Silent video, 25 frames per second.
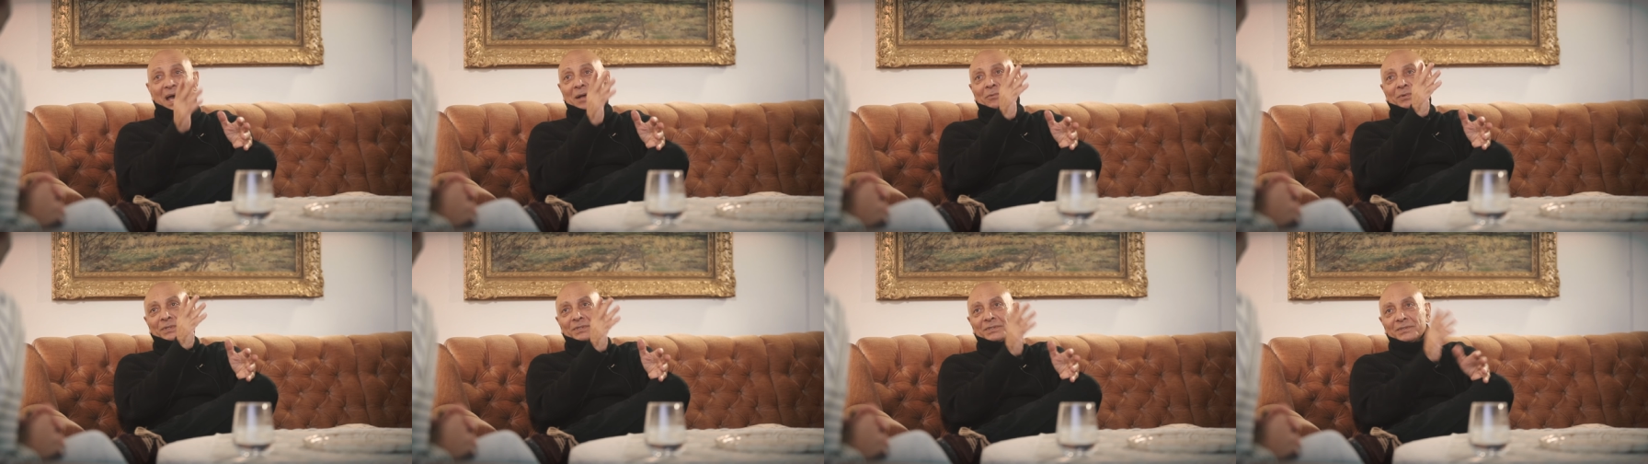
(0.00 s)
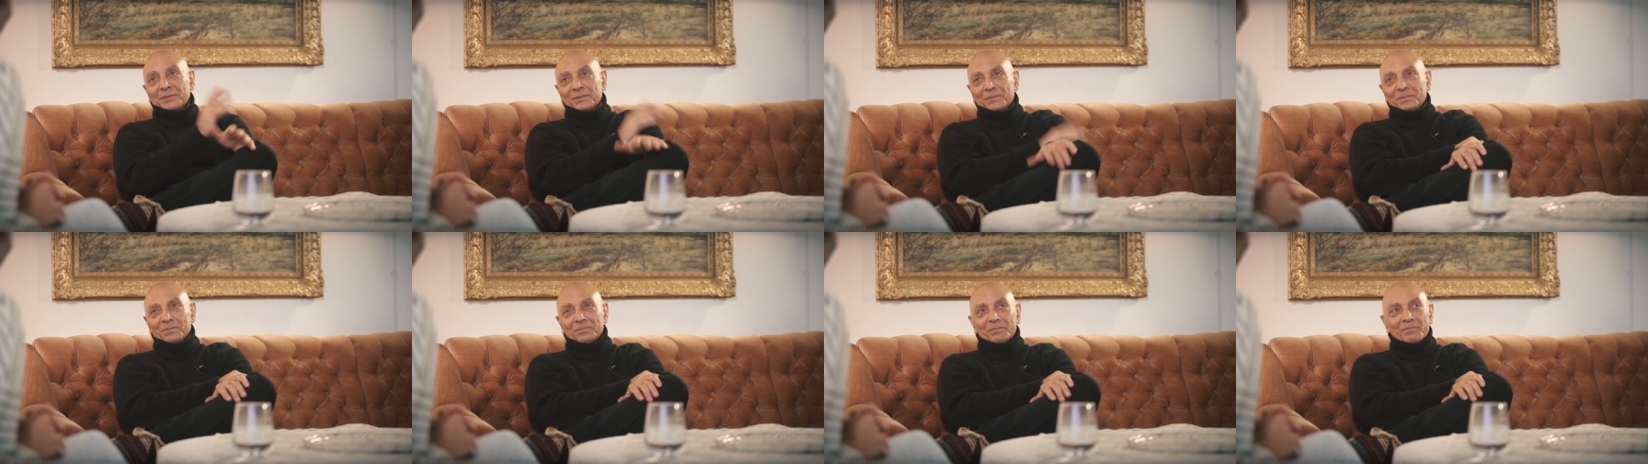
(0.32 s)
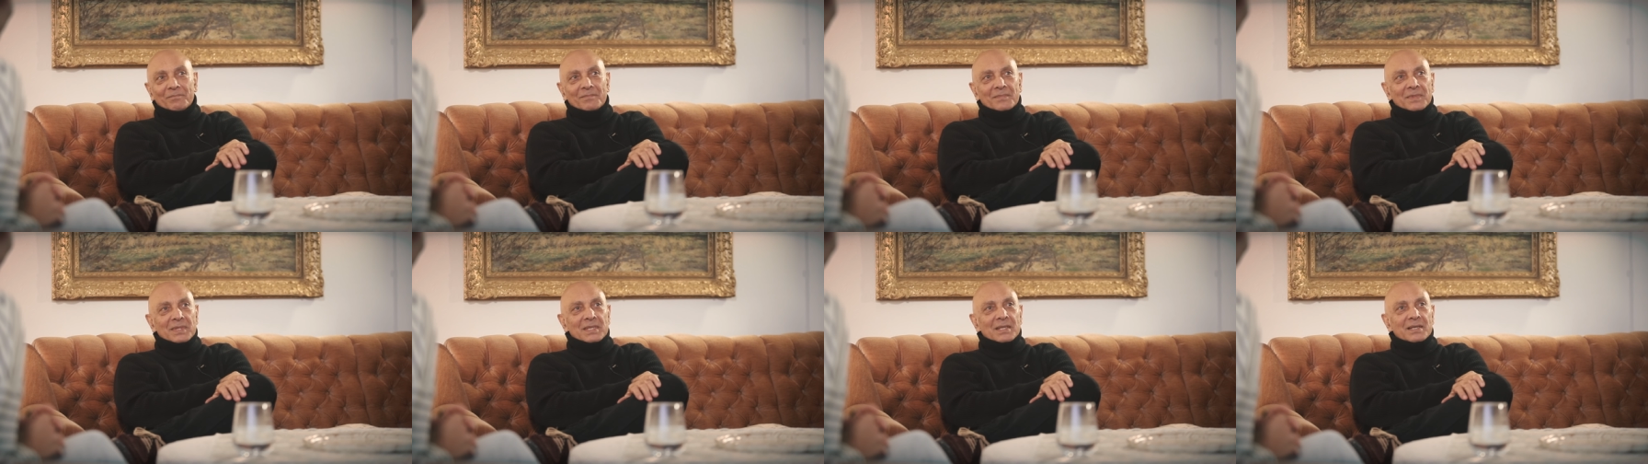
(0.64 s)
Paris.
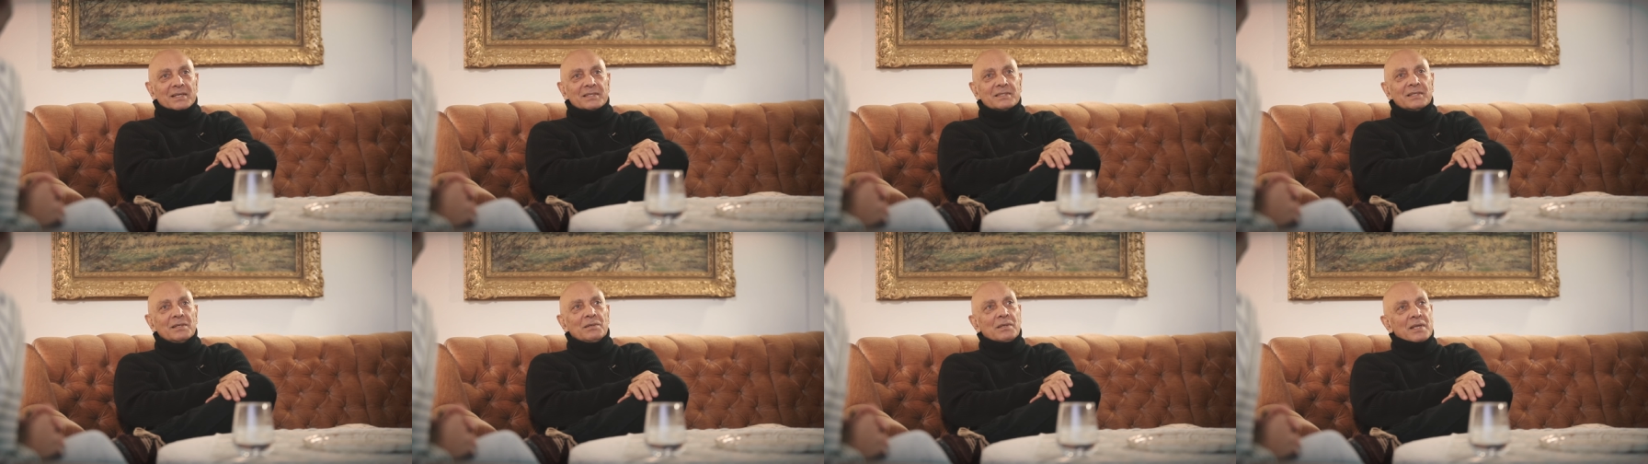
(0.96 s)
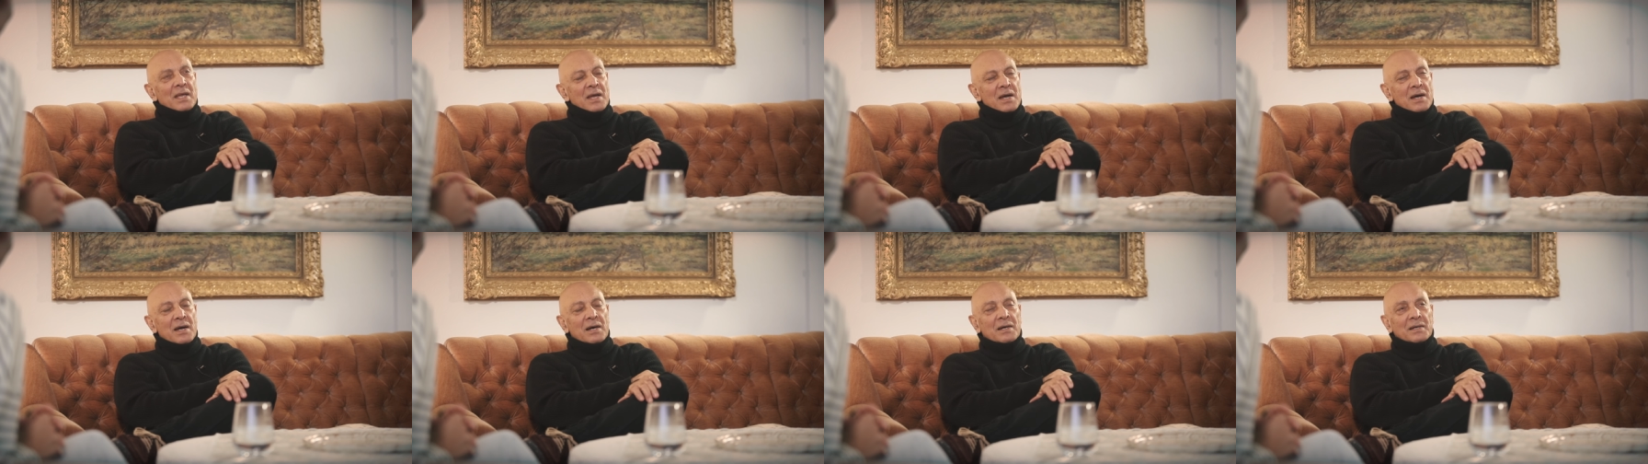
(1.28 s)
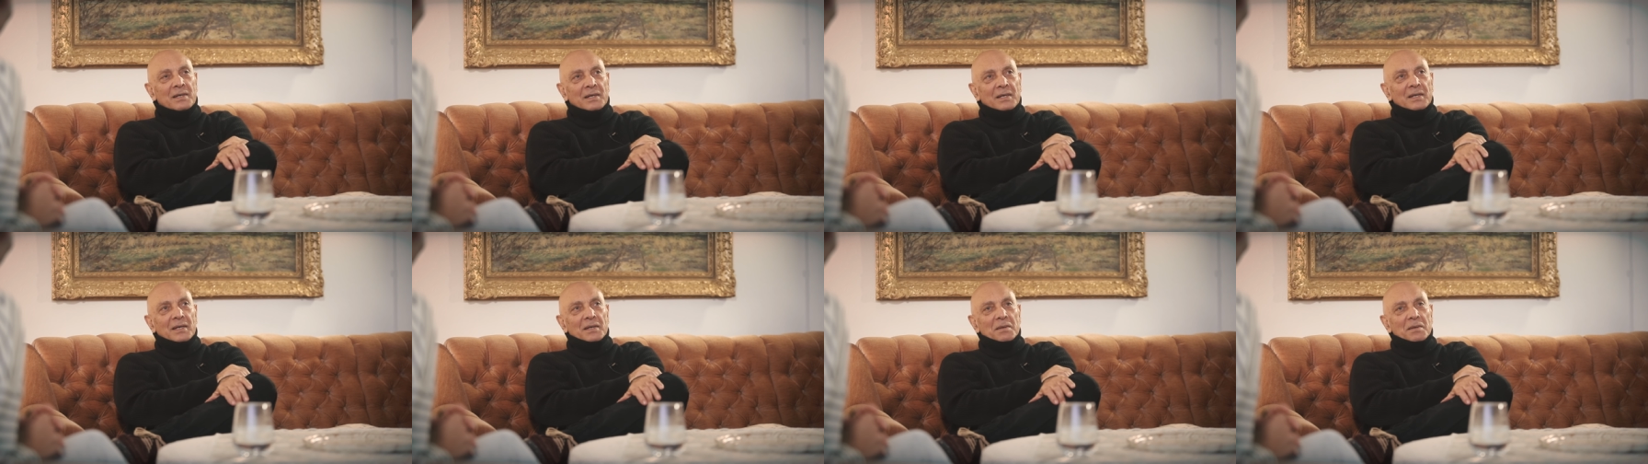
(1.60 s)
I said, yeah,